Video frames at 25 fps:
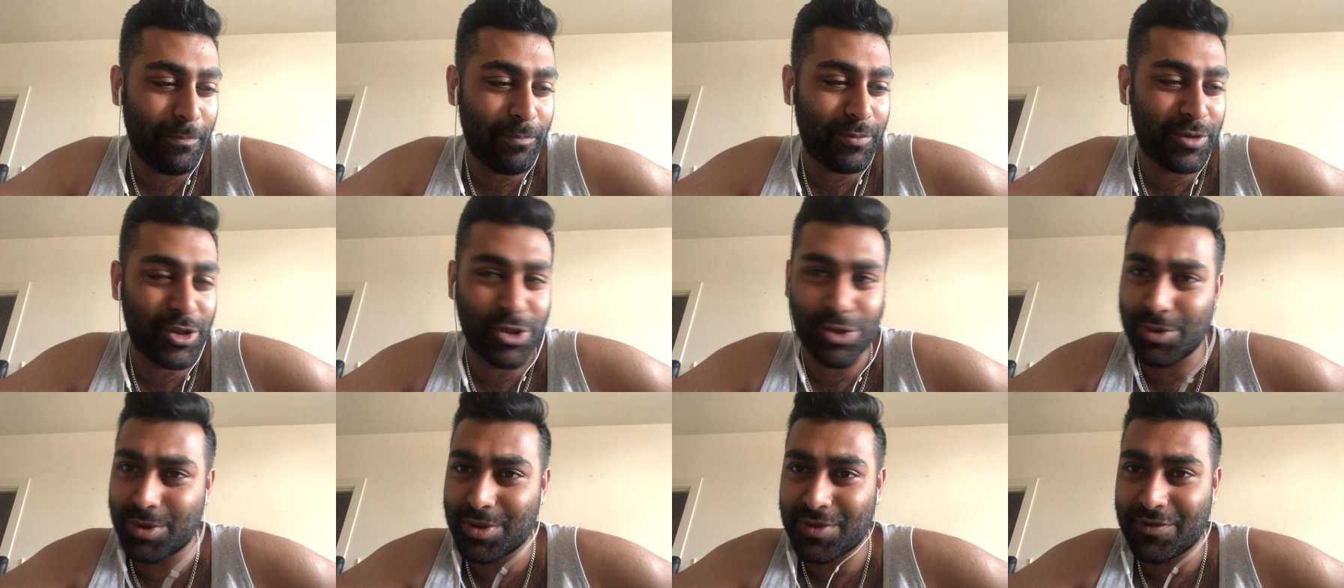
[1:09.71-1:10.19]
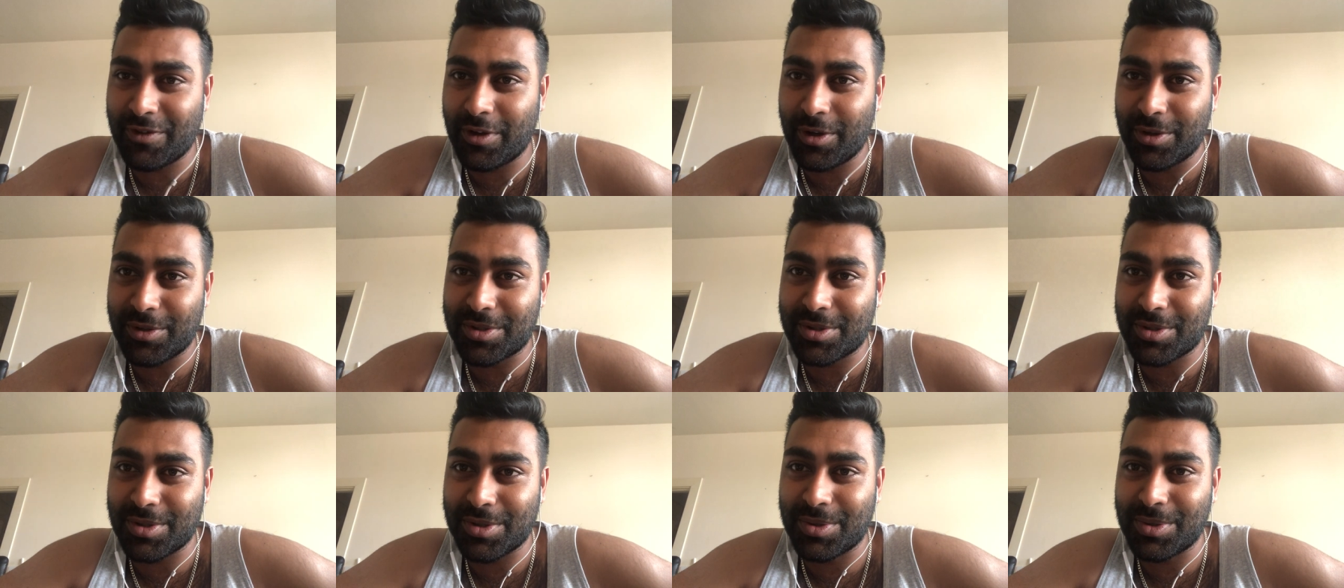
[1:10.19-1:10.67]
She was
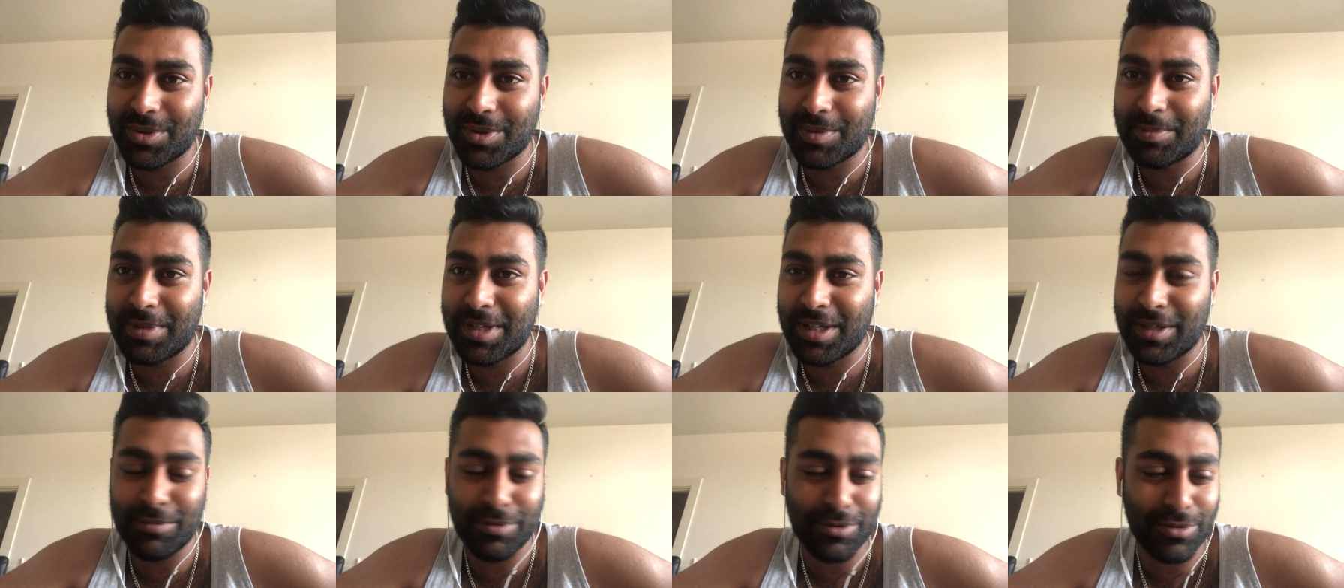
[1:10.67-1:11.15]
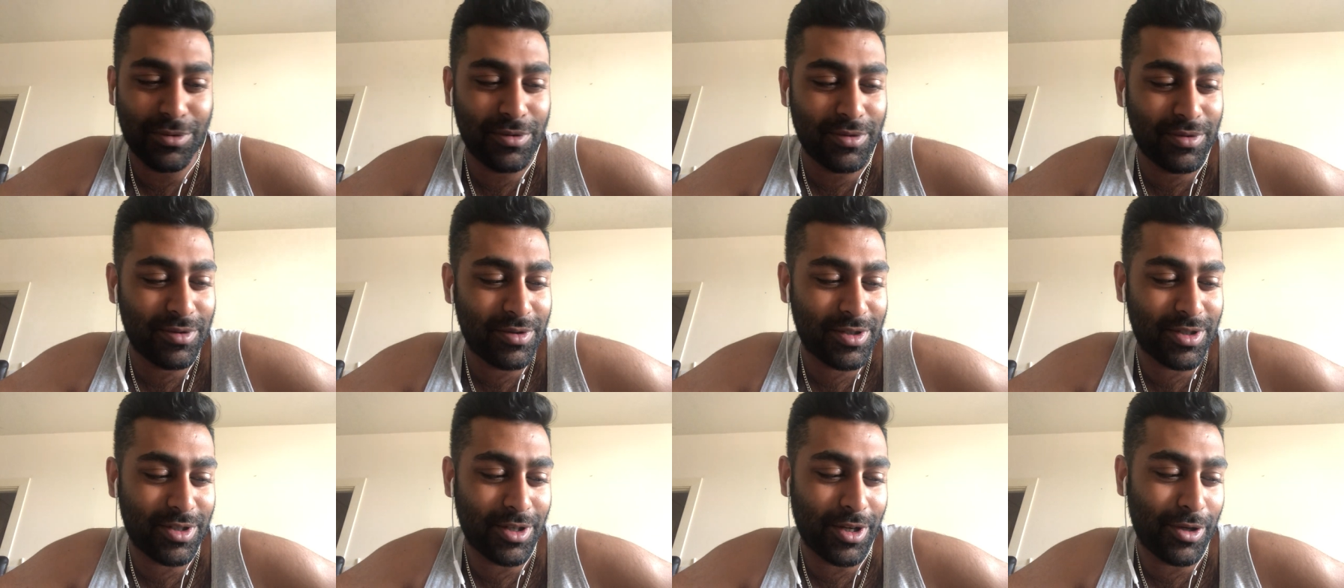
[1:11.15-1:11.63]
focused on other people.
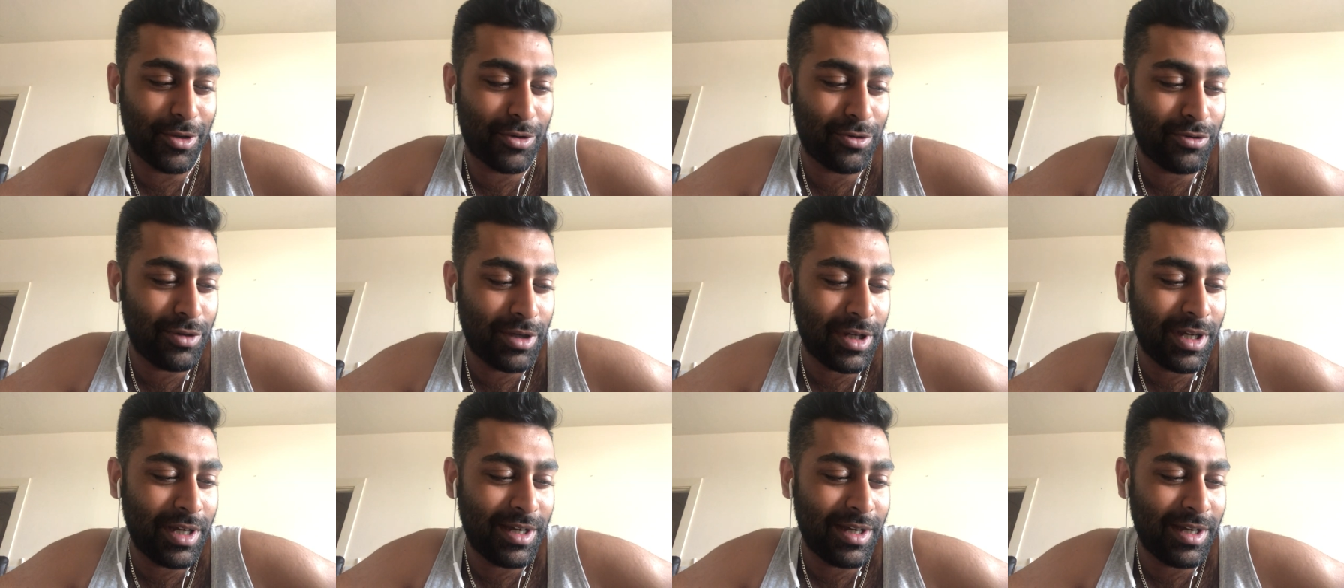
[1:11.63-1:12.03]
So